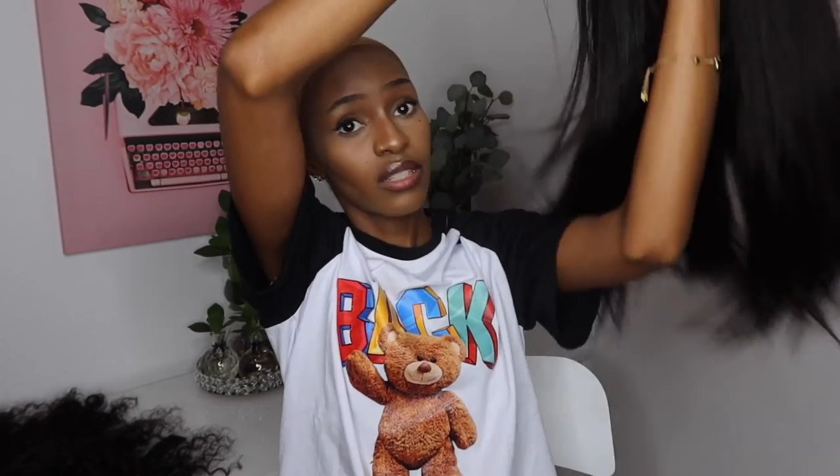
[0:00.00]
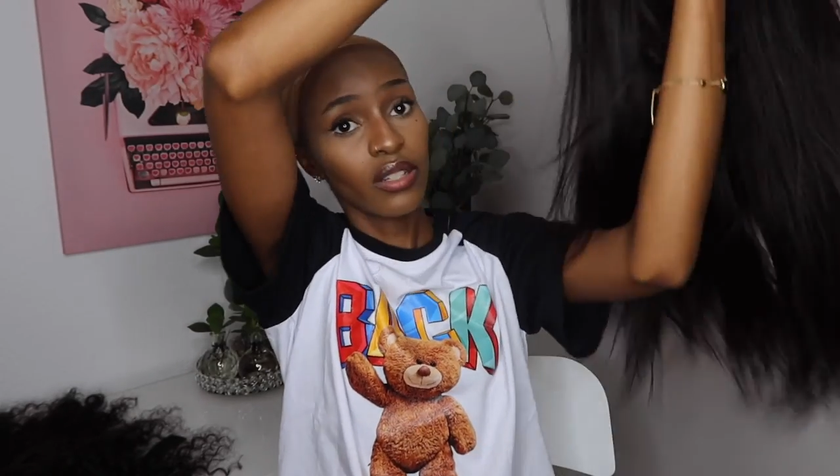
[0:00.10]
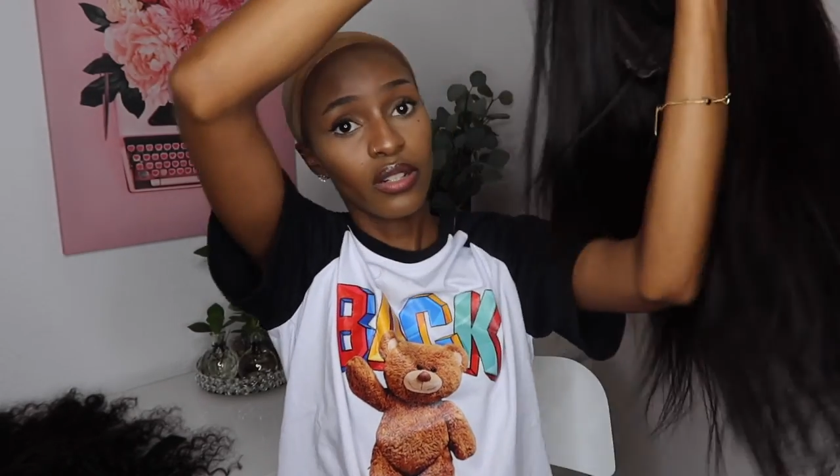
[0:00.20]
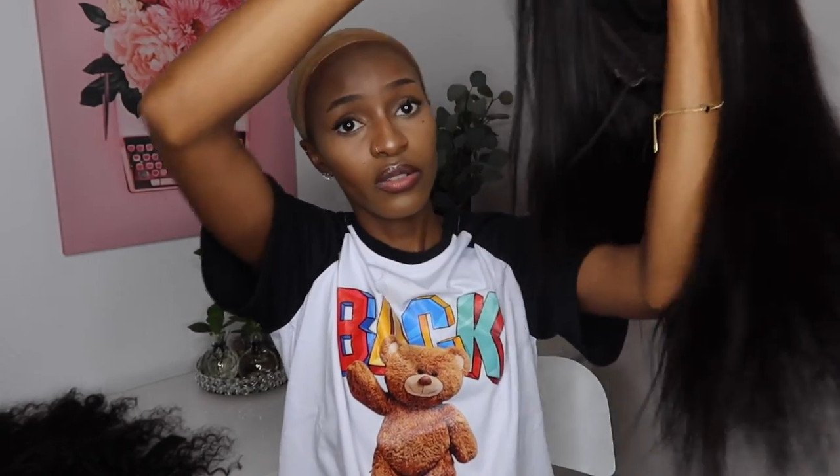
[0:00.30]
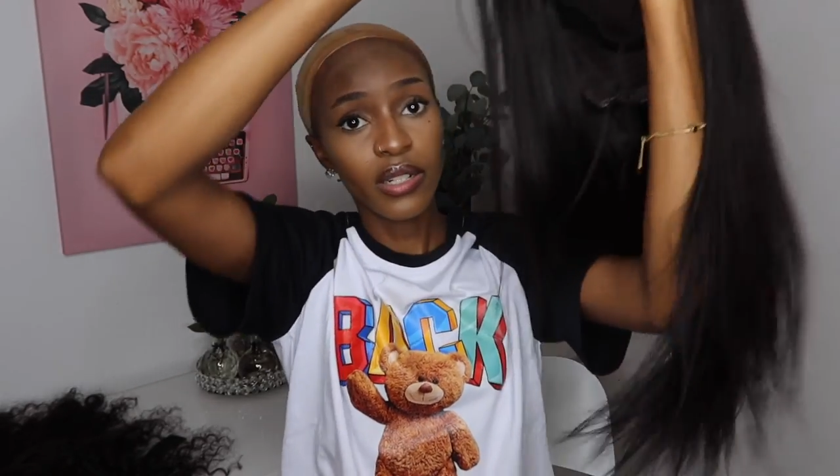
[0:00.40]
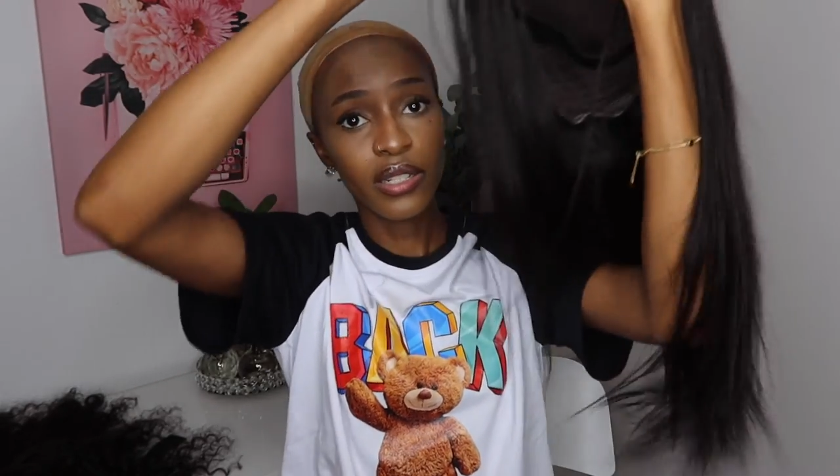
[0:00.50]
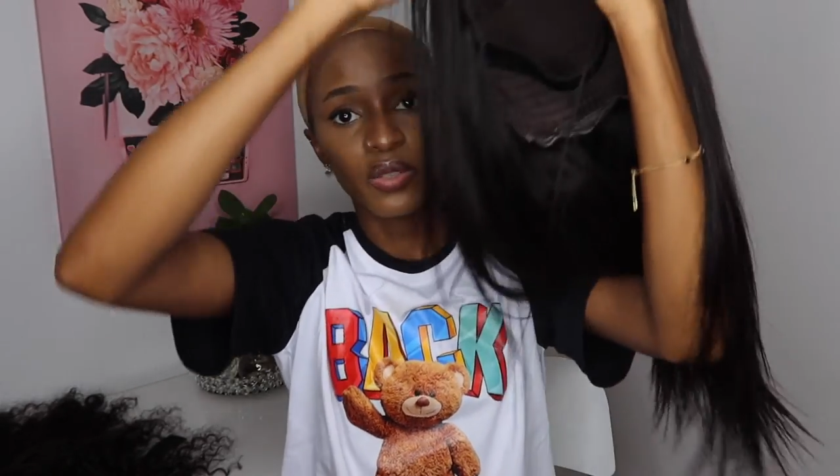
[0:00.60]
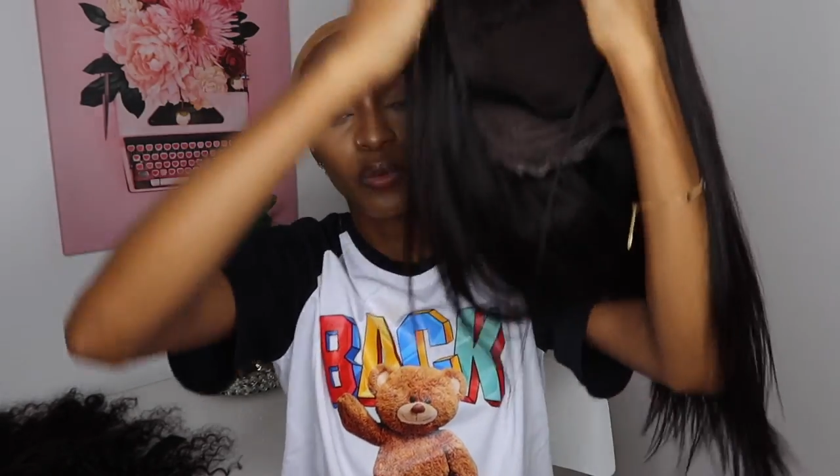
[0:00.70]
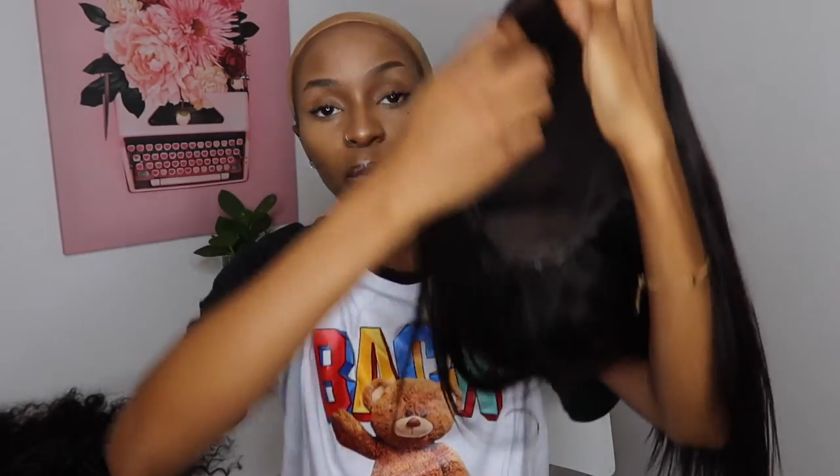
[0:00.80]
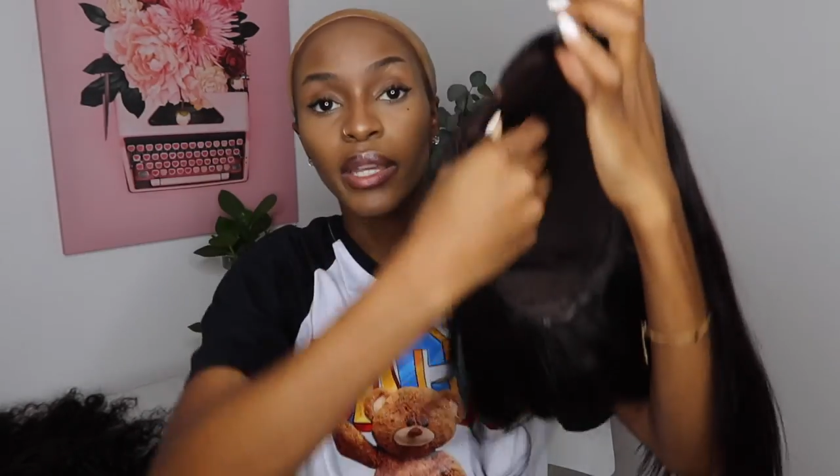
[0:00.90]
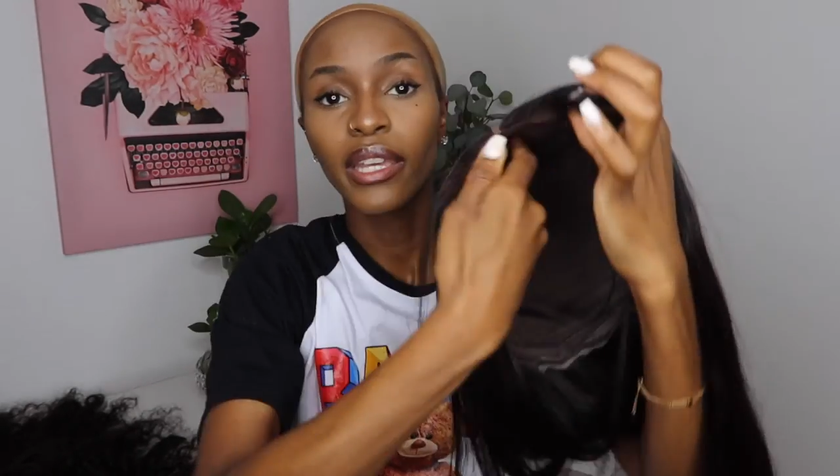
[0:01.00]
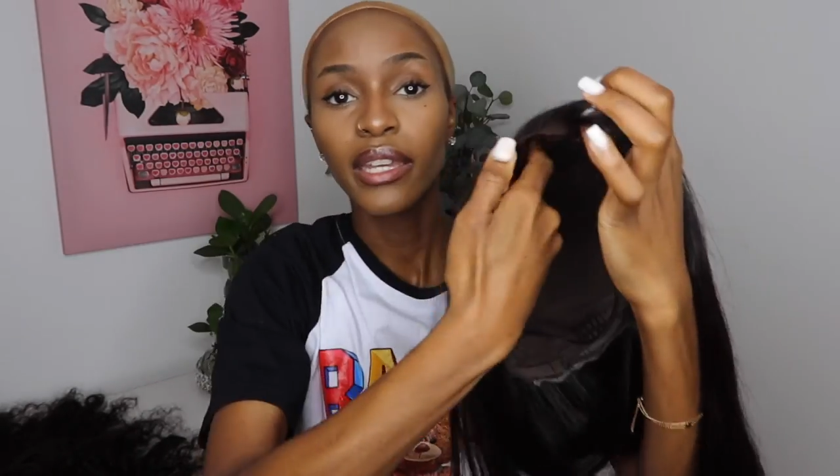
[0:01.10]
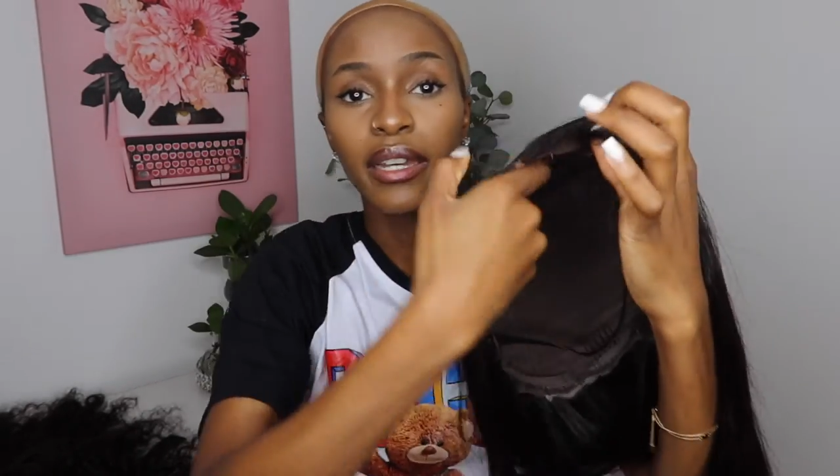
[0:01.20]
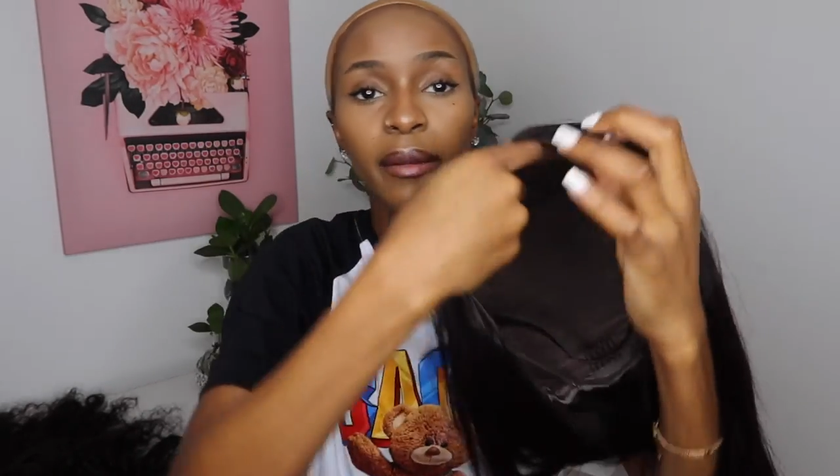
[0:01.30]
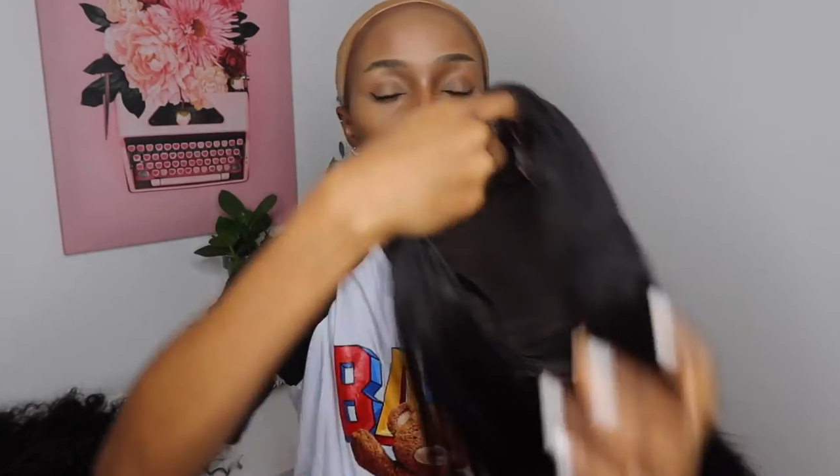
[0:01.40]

is a glueless wig.